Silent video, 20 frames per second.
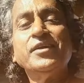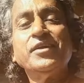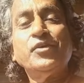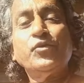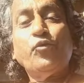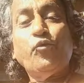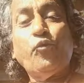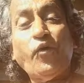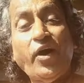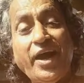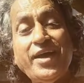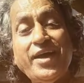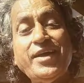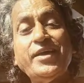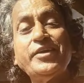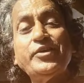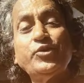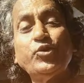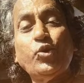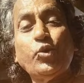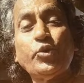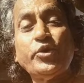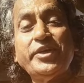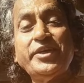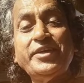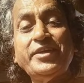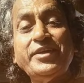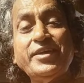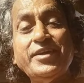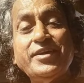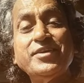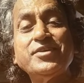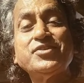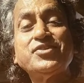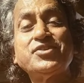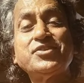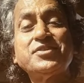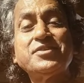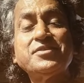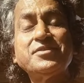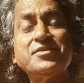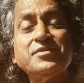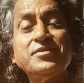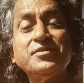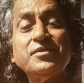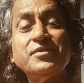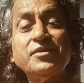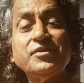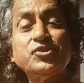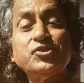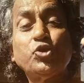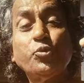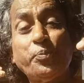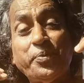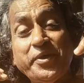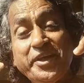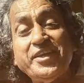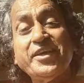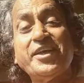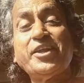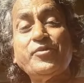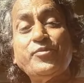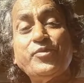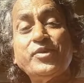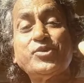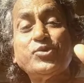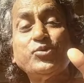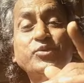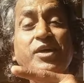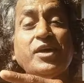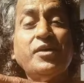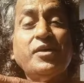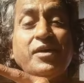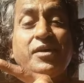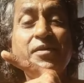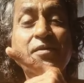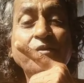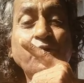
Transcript: why a yogi is superior even to the,